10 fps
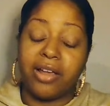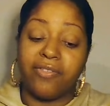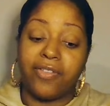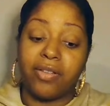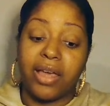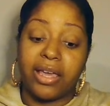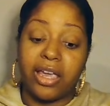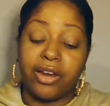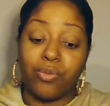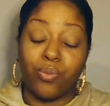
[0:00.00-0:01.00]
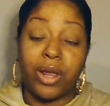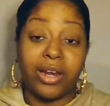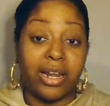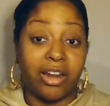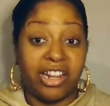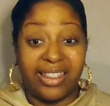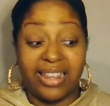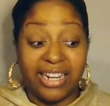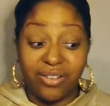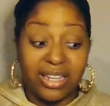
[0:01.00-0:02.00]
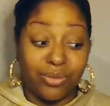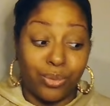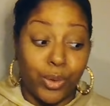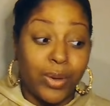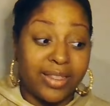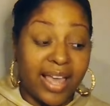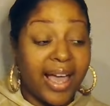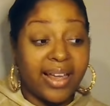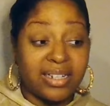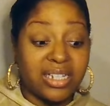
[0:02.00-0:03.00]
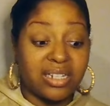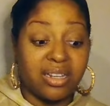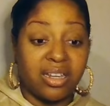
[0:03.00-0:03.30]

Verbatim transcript: I feel like, and, and, and, and literally ruin that